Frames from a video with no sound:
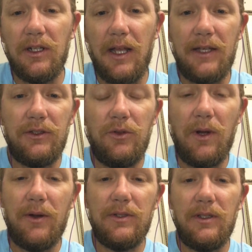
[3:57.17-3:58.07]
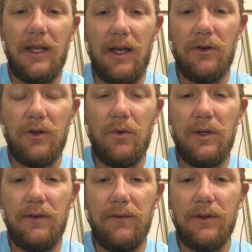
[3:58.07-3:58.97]
last two hours of the outgoing
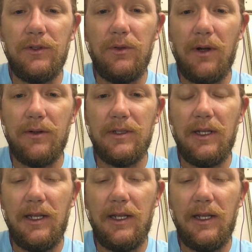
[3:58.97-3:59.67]
and first two hours of the